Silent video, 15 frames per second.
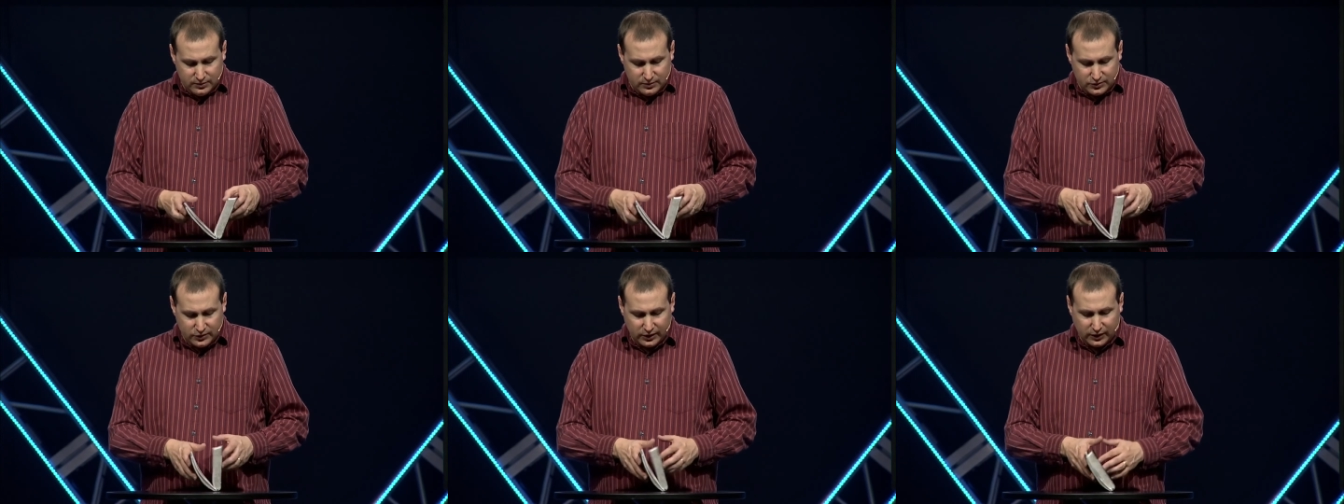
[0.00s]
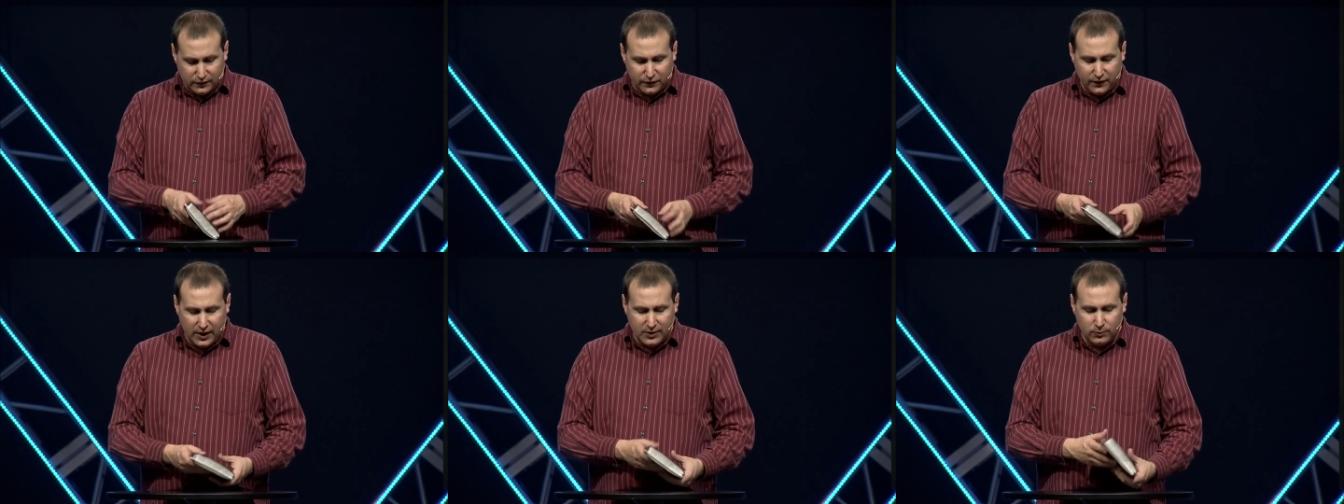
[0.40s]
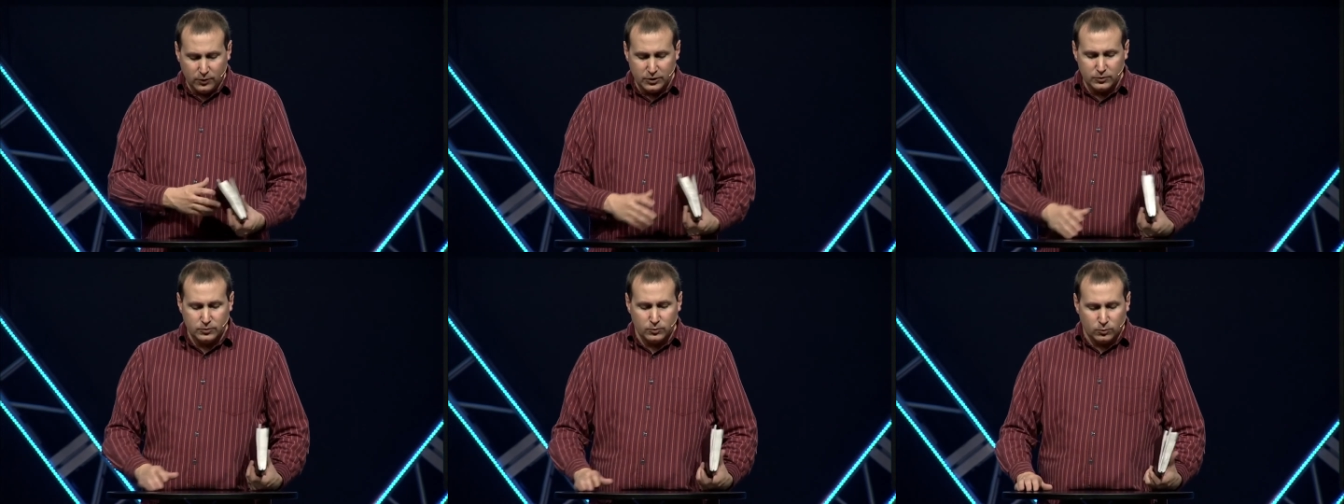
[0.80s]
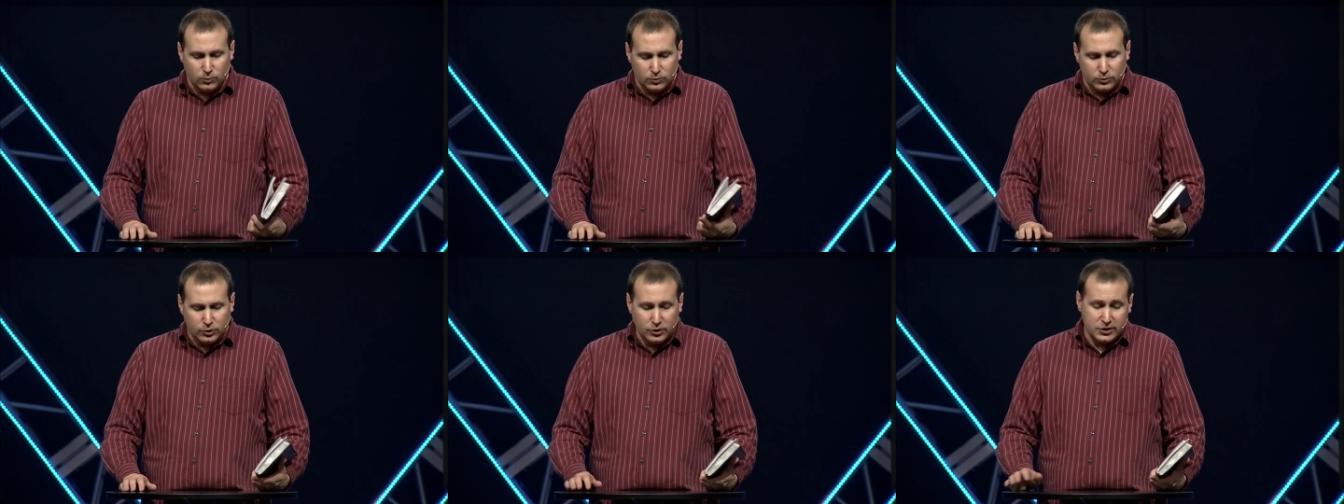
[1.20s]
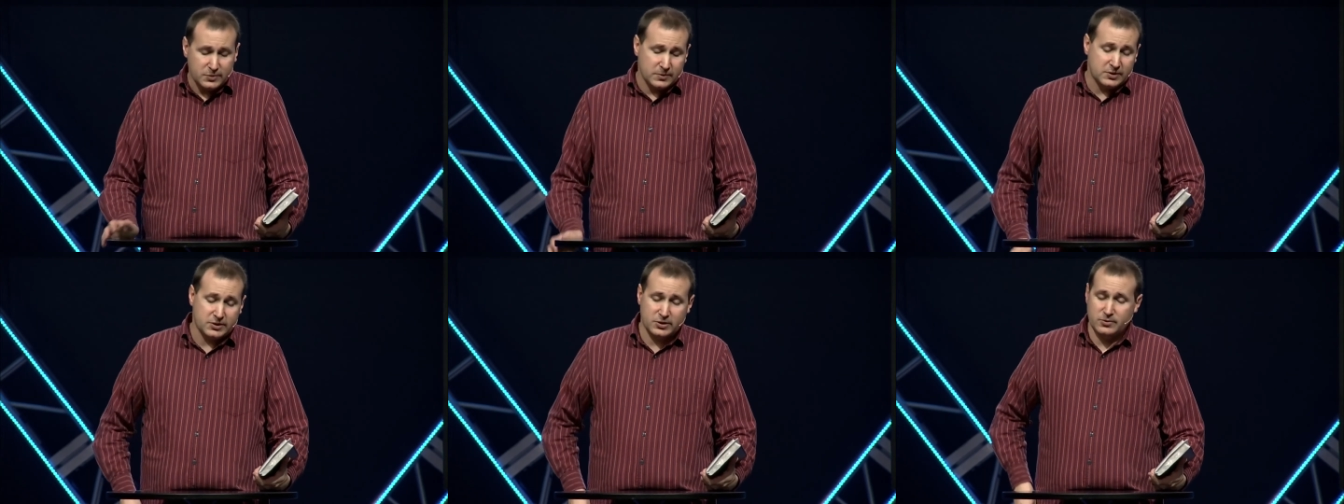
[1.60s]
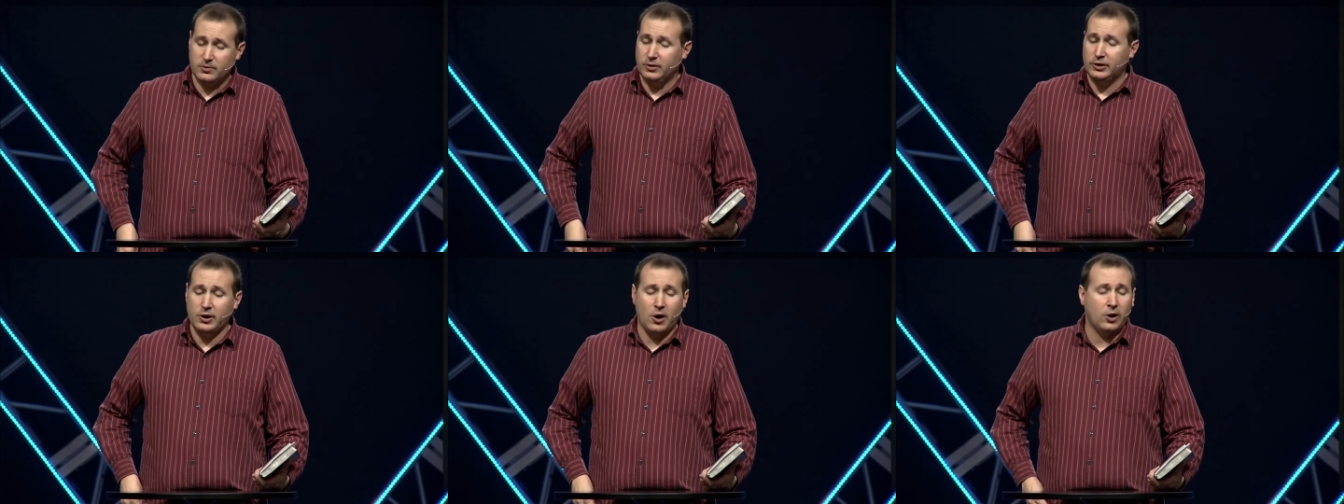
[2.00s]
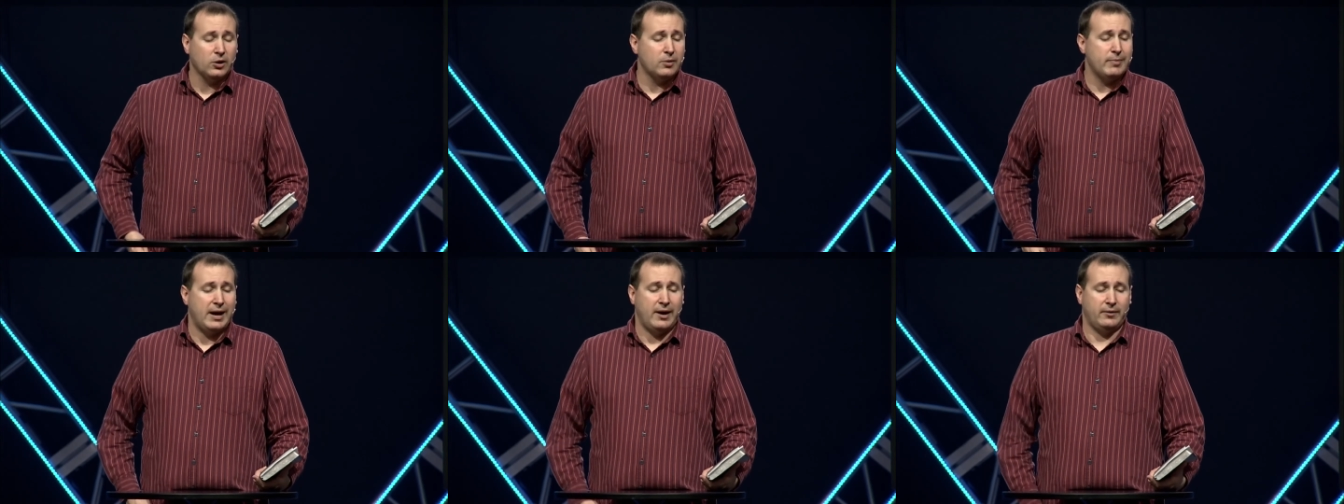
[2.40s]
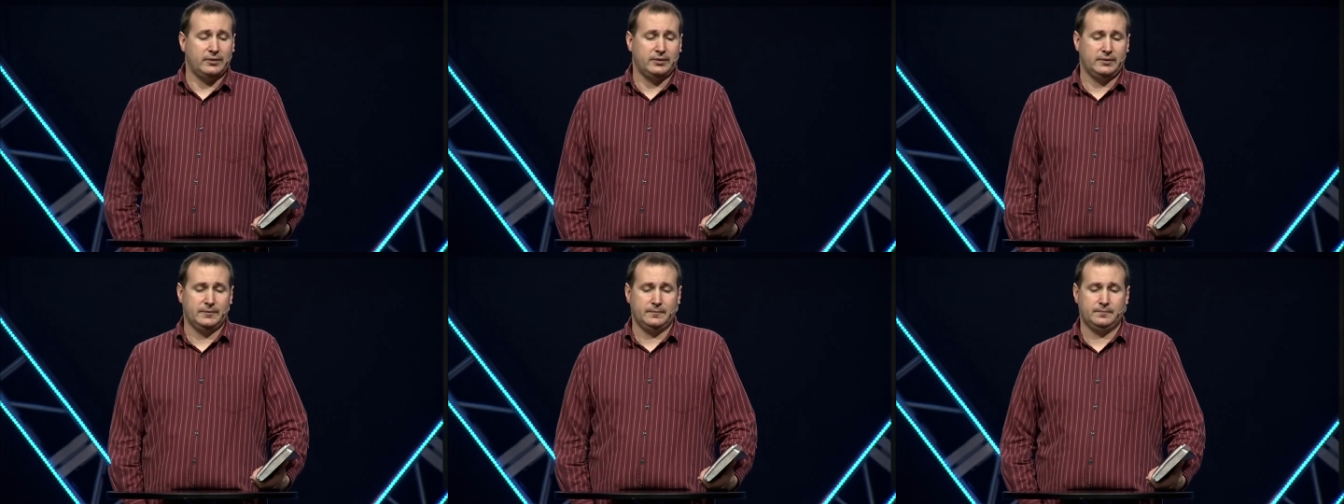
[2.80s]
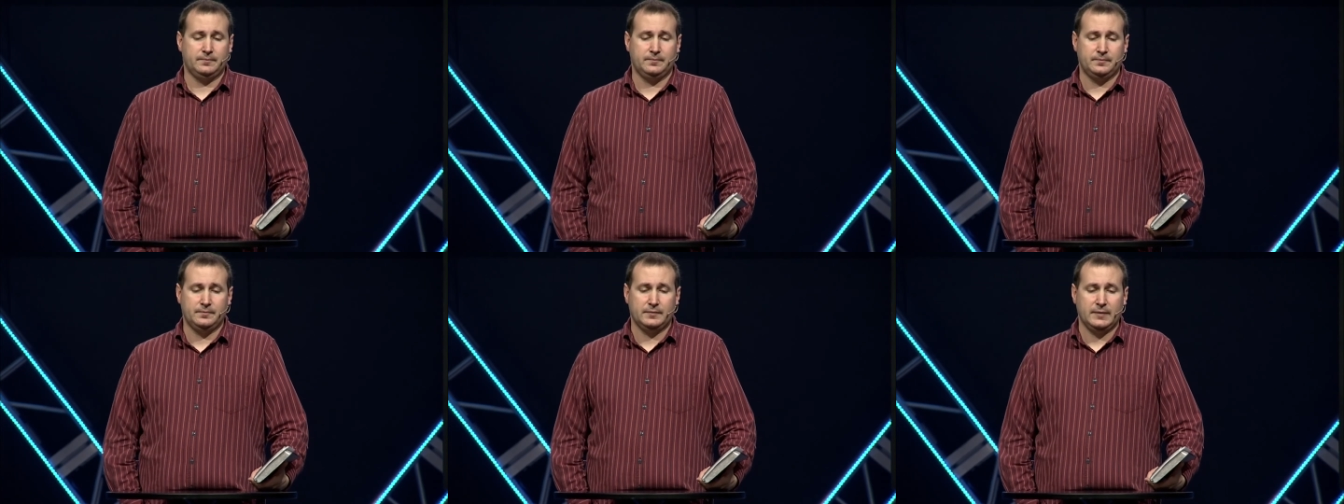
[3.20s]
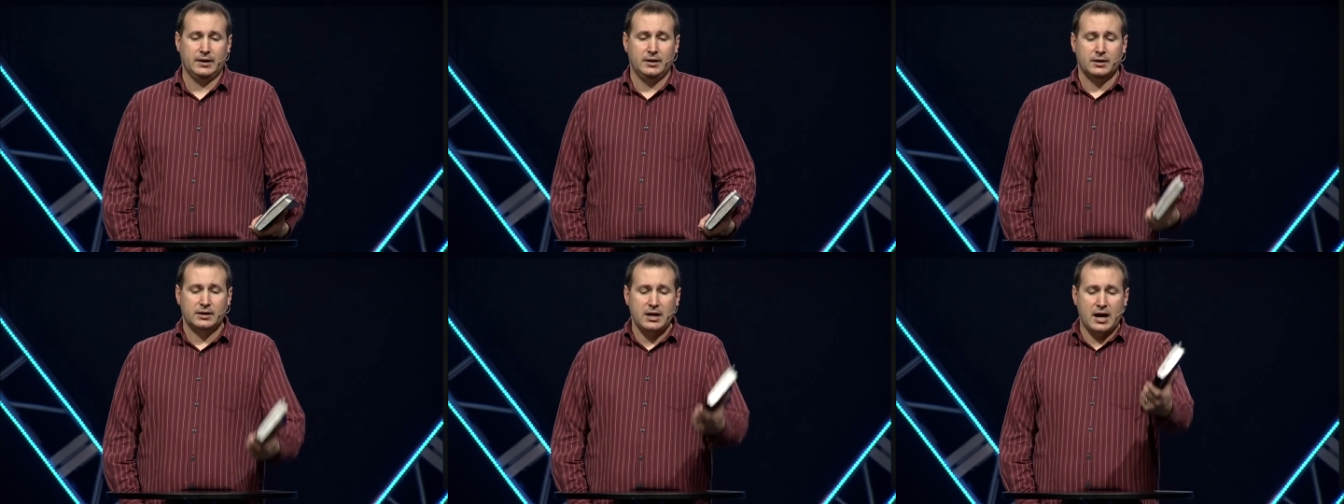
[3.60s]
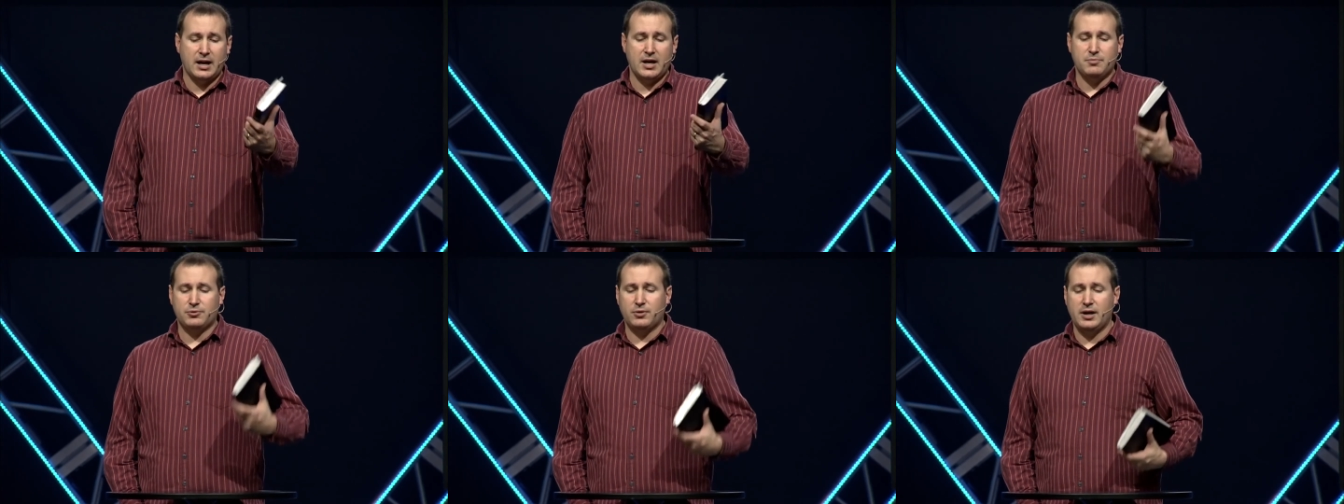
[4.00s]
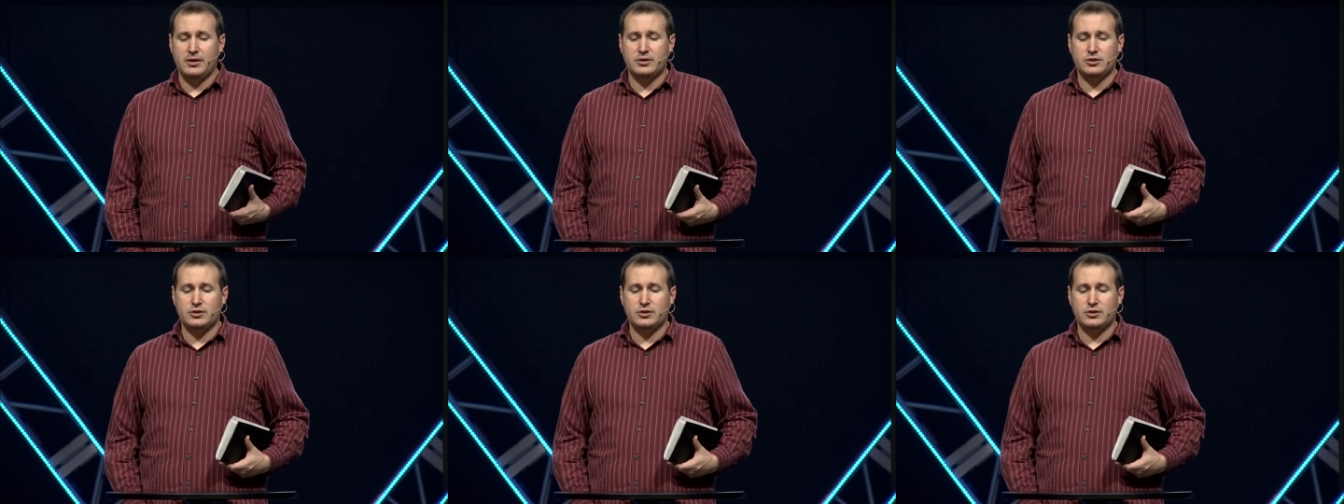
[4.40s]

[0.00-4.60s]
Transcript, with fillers: so they can find what Christmas is really all about. God, I pray